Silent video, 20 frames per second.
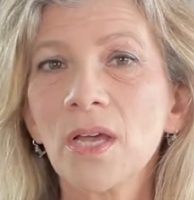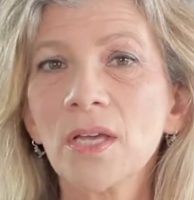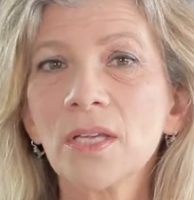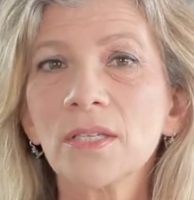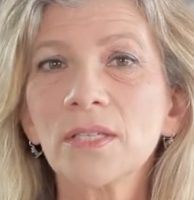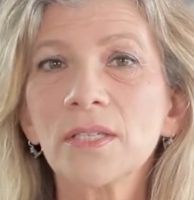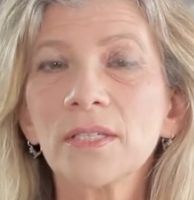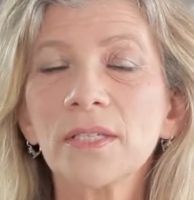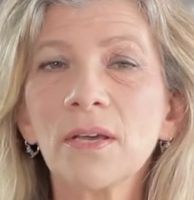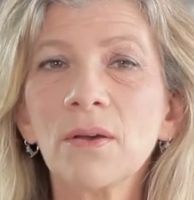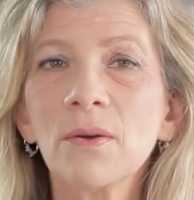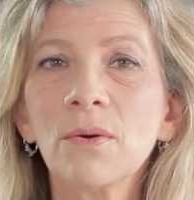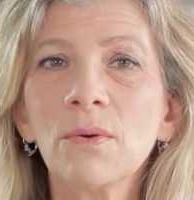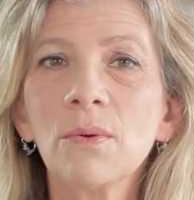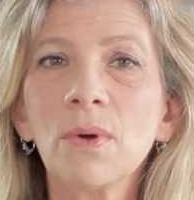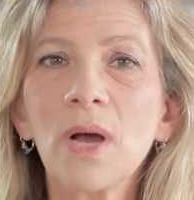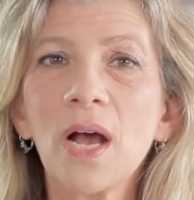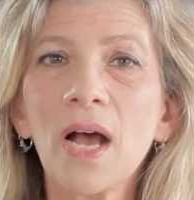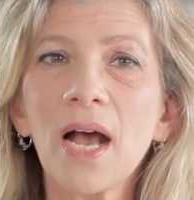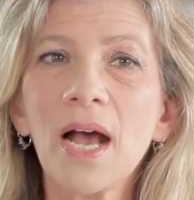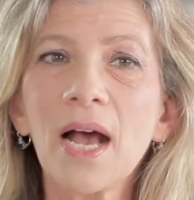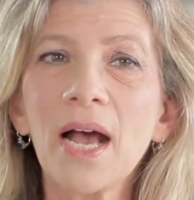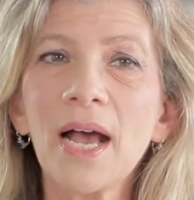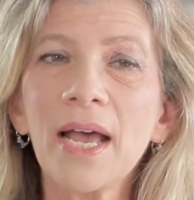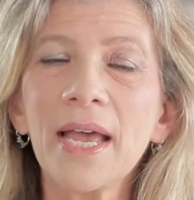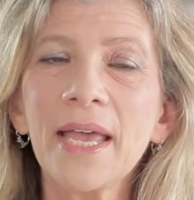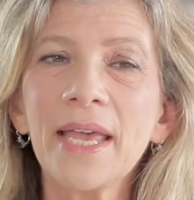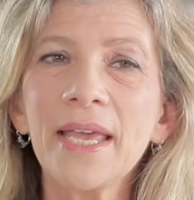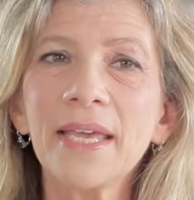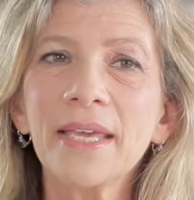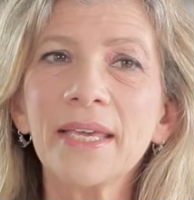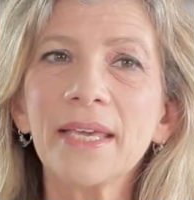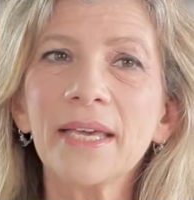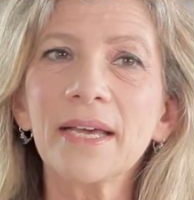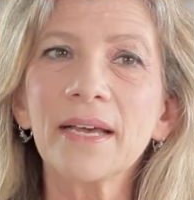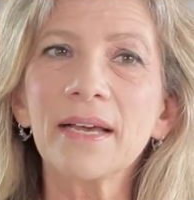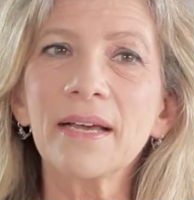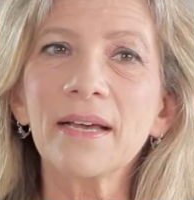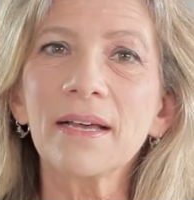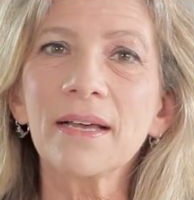So I
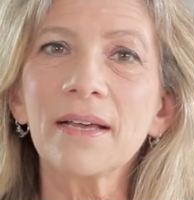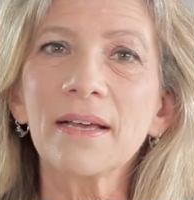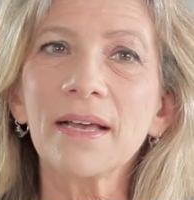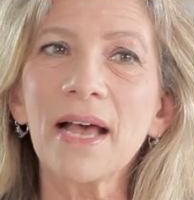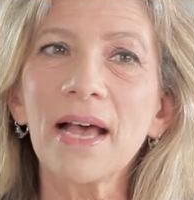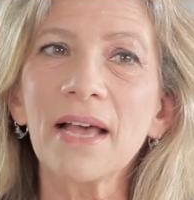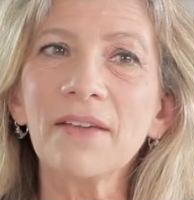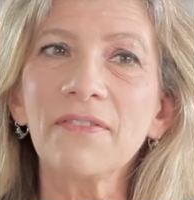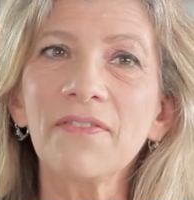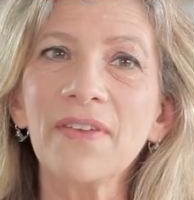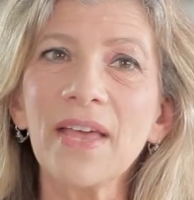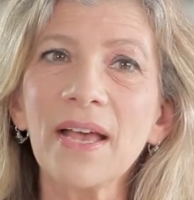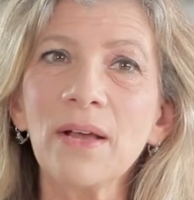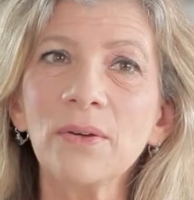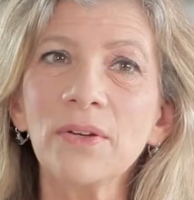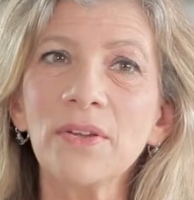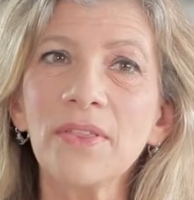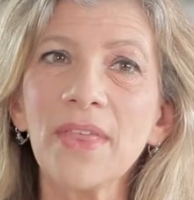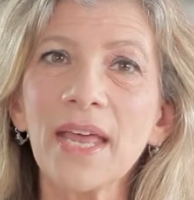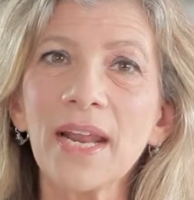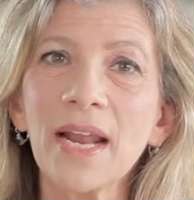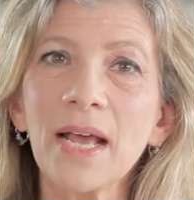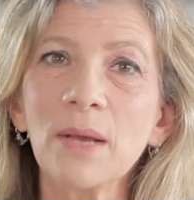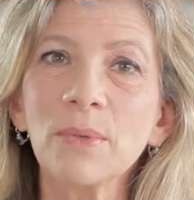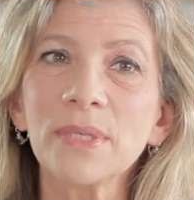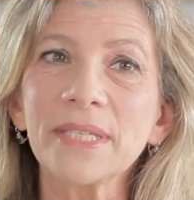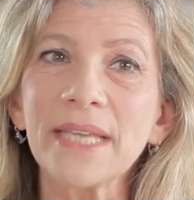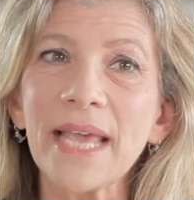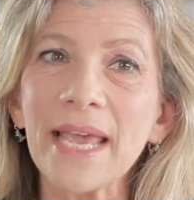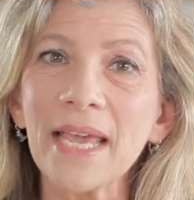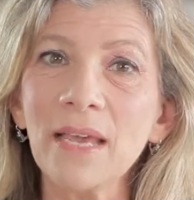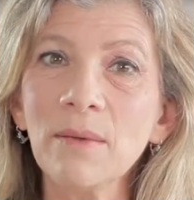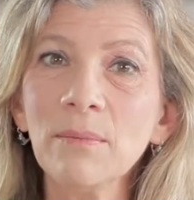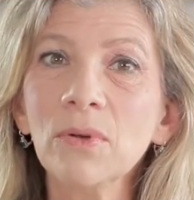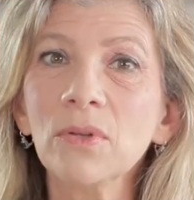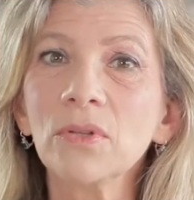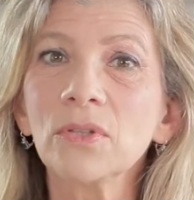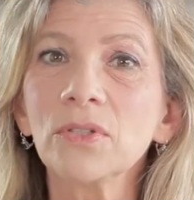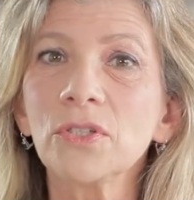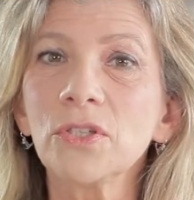found that I was
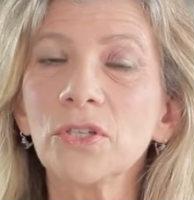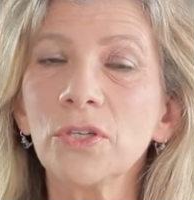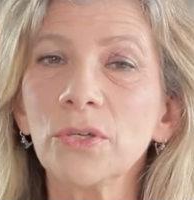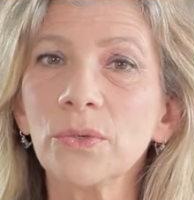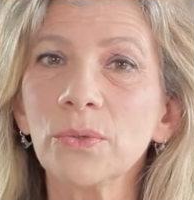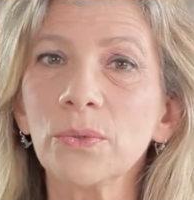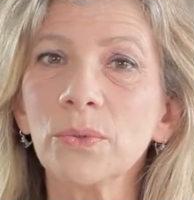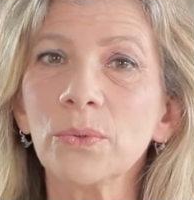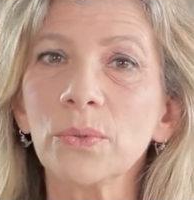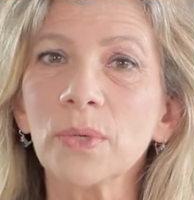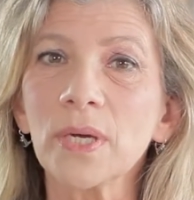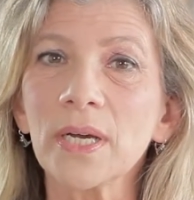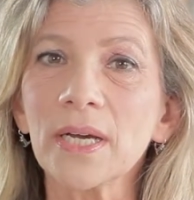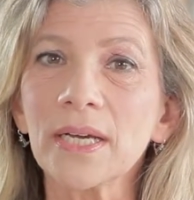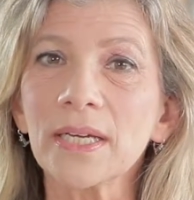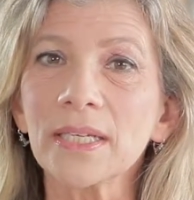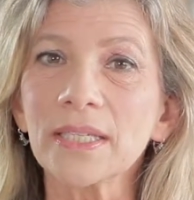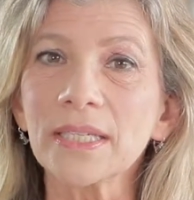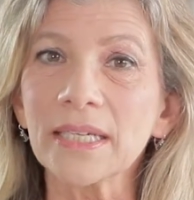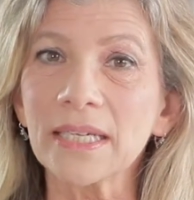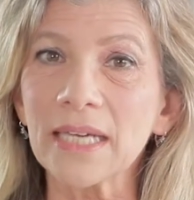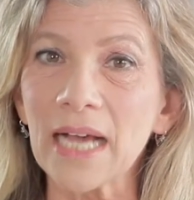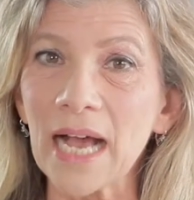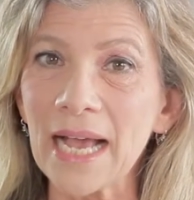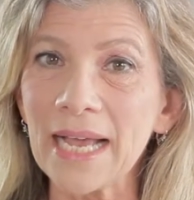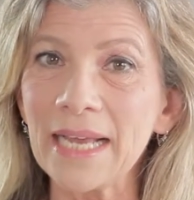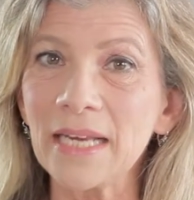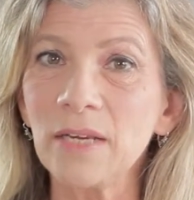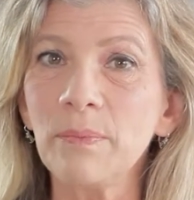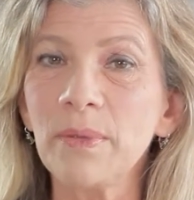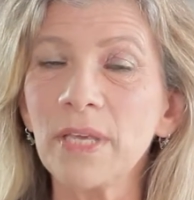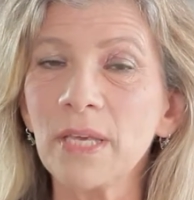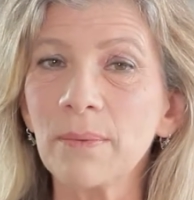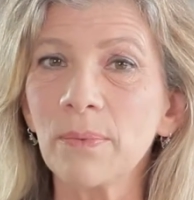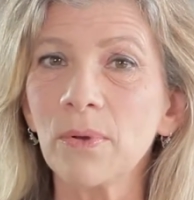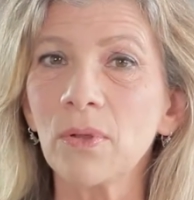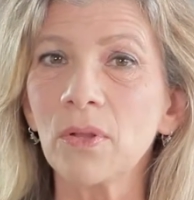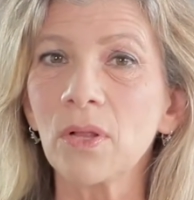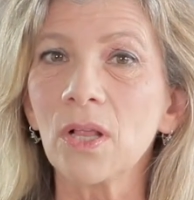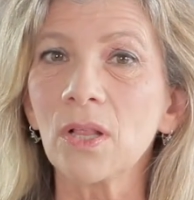able to guide
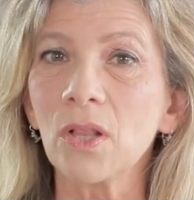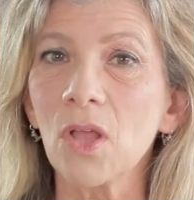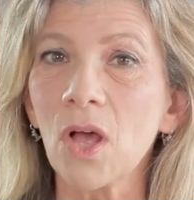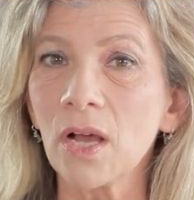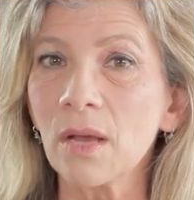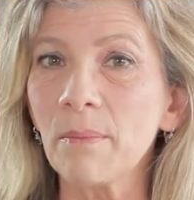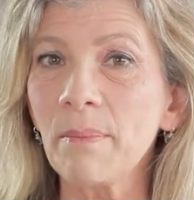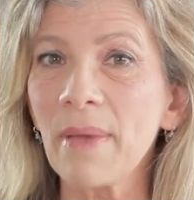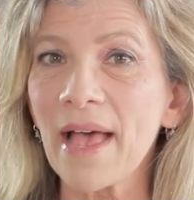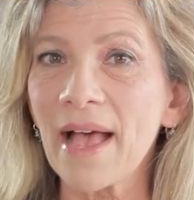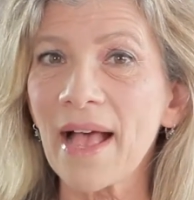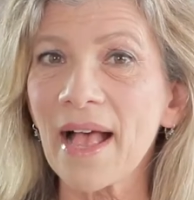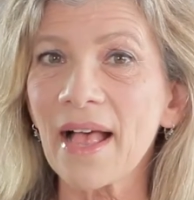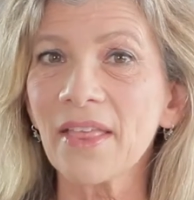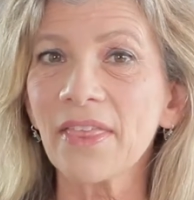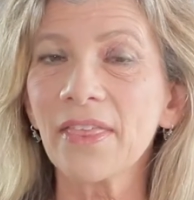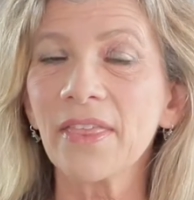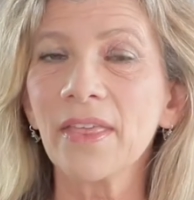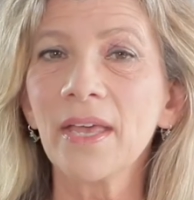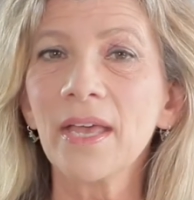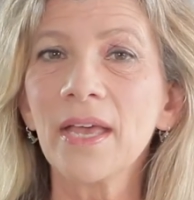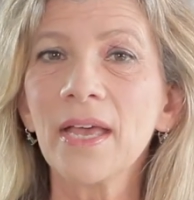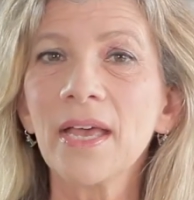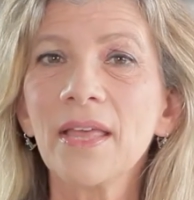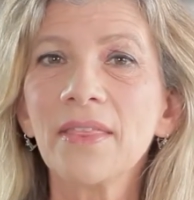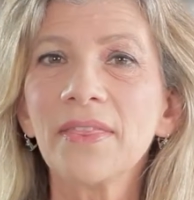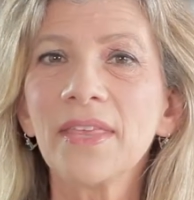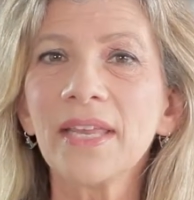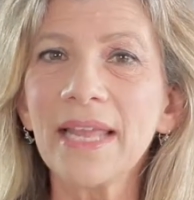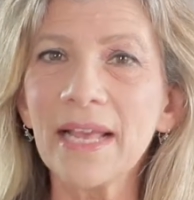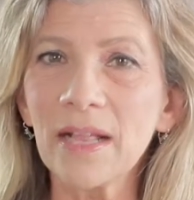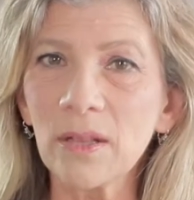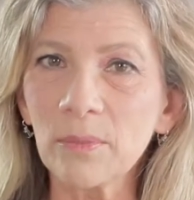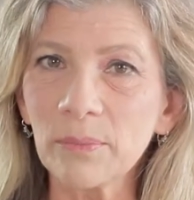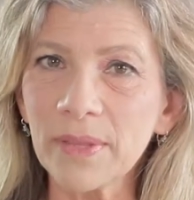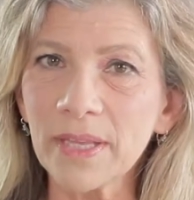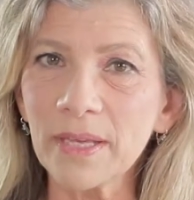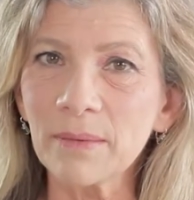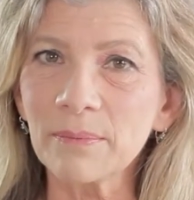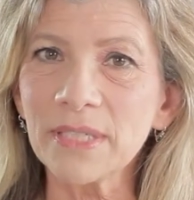people along a path that
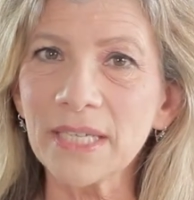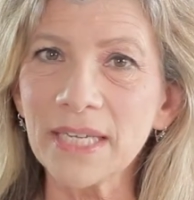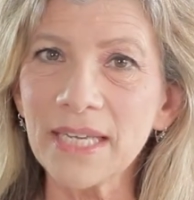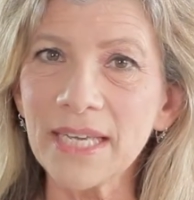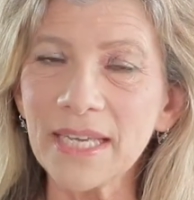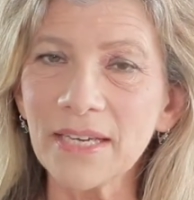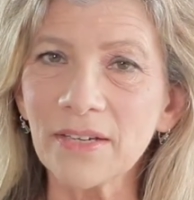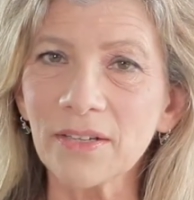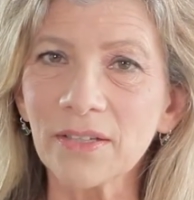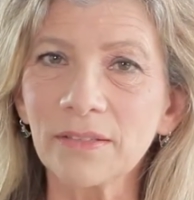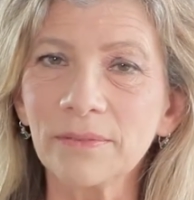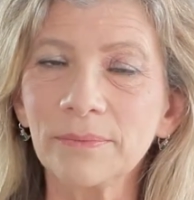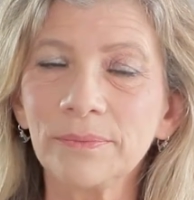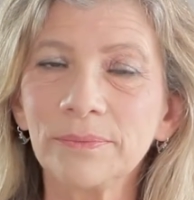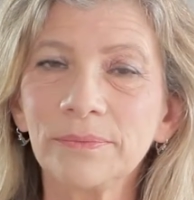helped them to heal.